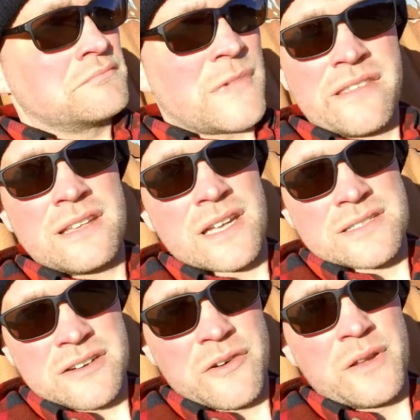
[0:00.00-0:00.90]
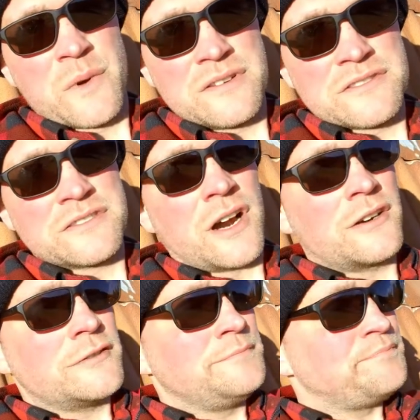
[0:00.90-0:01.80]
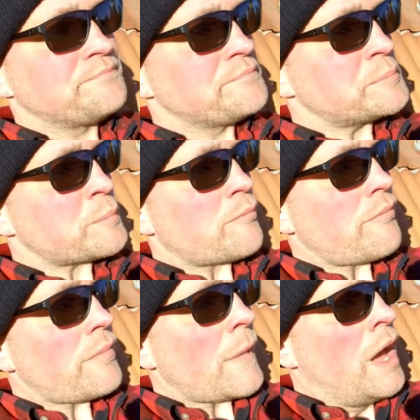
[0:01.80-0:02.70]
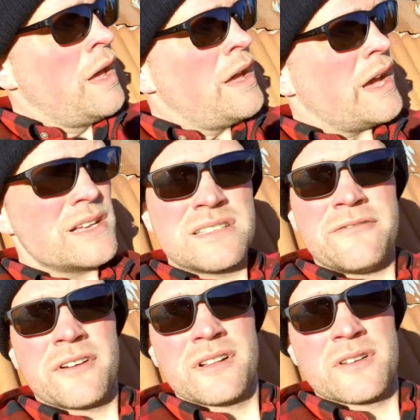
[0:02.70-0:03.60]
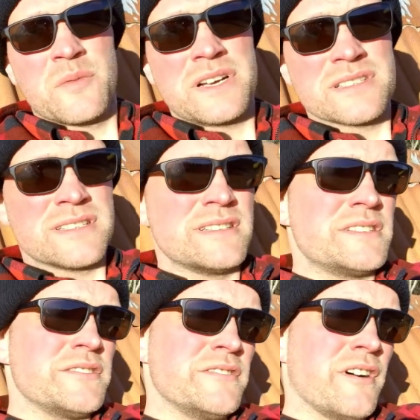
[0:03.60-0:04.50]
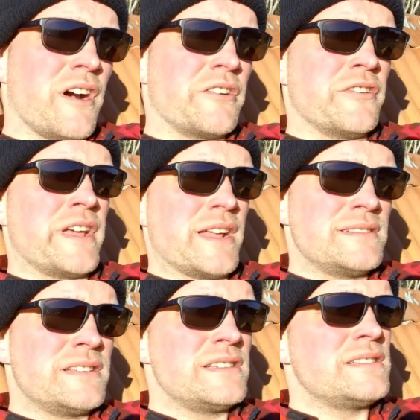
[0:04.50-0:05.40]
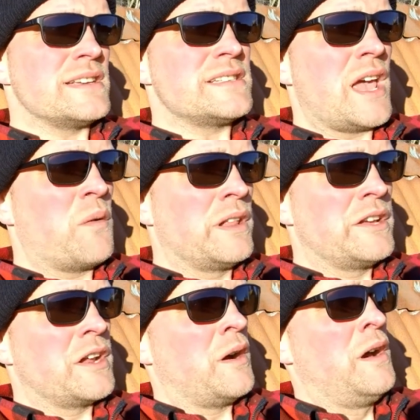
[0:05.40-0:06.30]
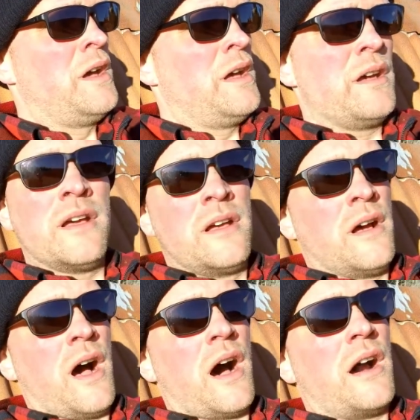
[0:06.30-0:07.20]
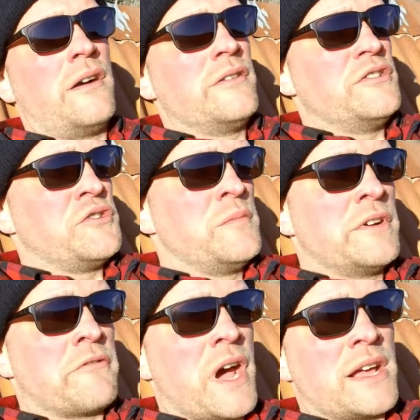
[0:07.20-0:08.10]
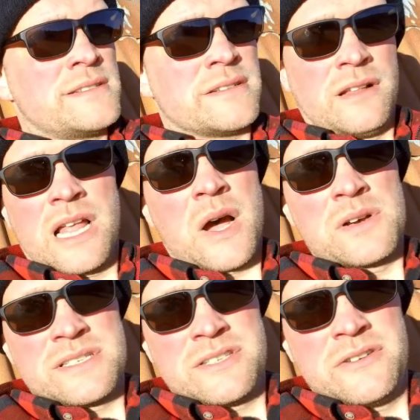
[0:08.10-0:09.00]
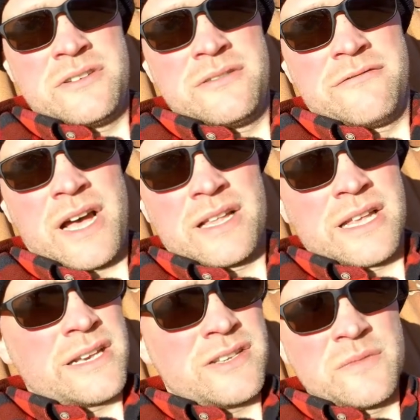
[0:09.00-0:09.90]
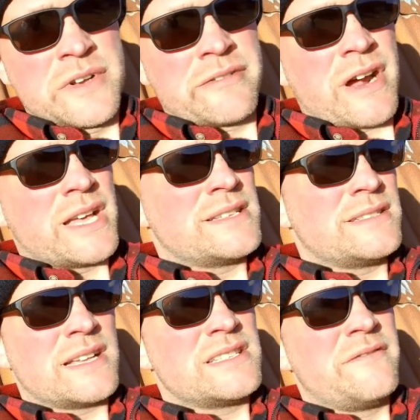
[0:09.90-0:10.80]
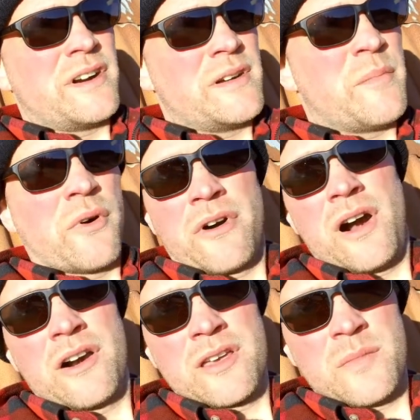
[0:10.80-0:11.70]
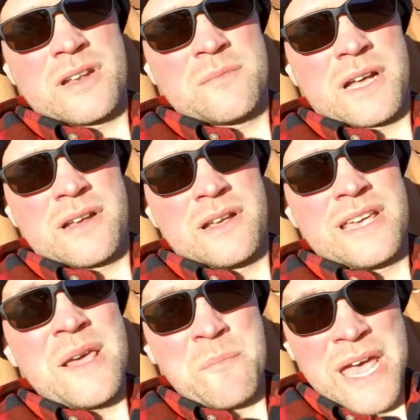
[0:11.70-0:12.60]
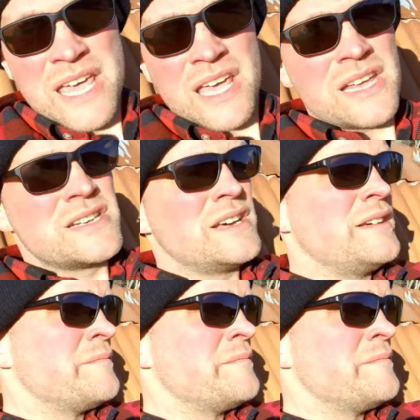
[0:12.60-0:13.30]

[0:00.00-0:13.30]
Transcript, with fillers: I think that's a great way to start. And it's difficult to witnesses to argue against this. They say, well, you know, our human rights allow us to violate human rights. That's a very poor argument, but they keep making it.